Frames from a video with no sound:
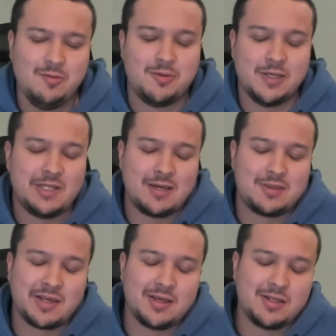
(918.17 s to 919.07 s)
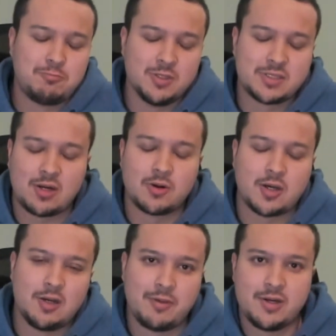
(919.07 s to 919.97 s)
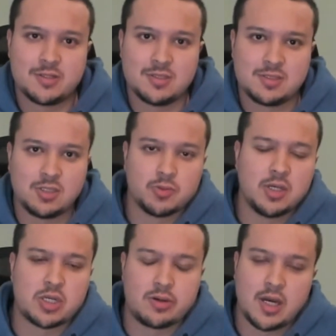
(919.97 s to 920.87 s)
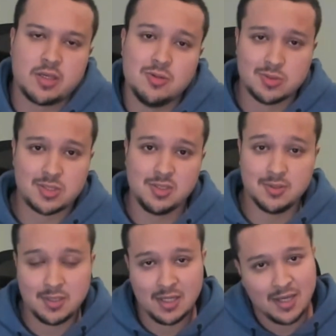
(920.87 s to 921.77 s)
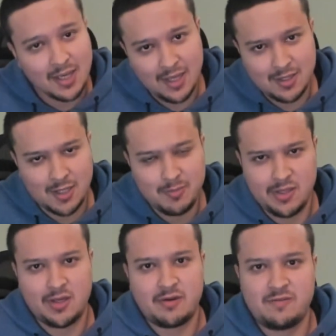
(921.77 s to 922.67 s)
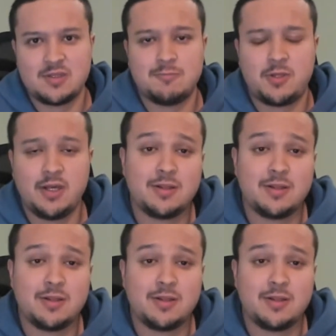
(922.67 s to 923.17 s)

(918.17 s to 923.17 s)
but I think it puts Caro Kann players in a situation they're not used to and can be a lot of fun to play.